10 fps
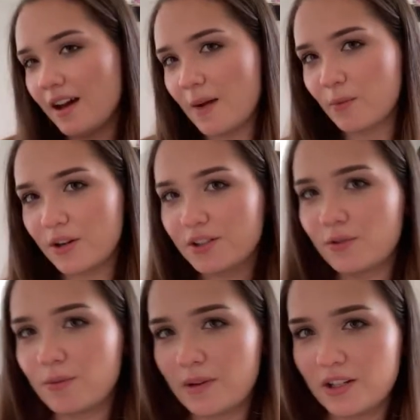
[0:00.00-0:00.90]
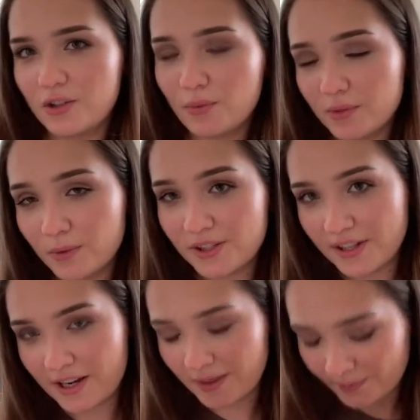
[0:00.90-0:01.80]
I'm going to remind you one more
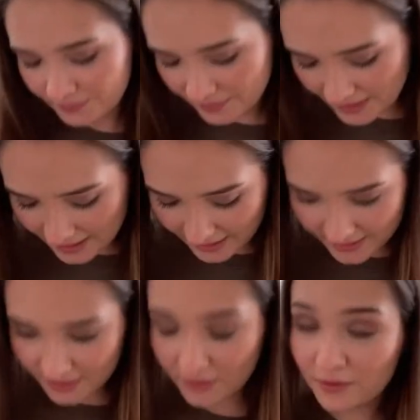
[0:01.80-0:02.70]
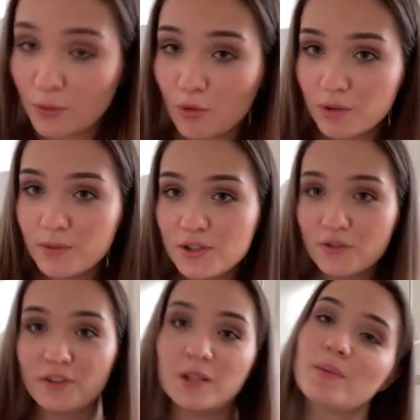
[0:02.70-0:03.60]
time that if you want me to
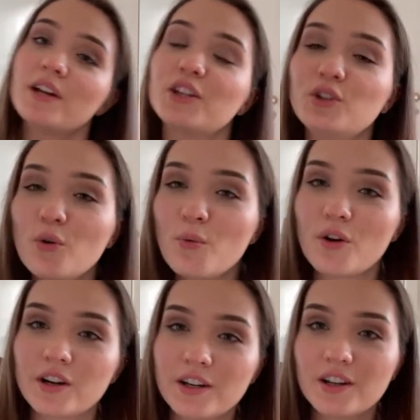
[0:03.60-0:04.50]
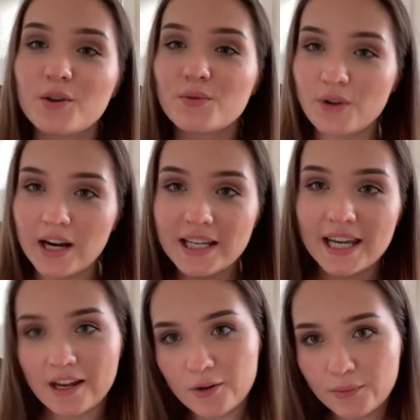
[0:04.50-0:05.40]
feedback your work right
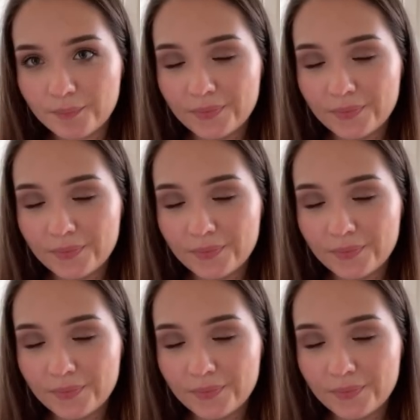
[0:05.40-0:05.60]
now,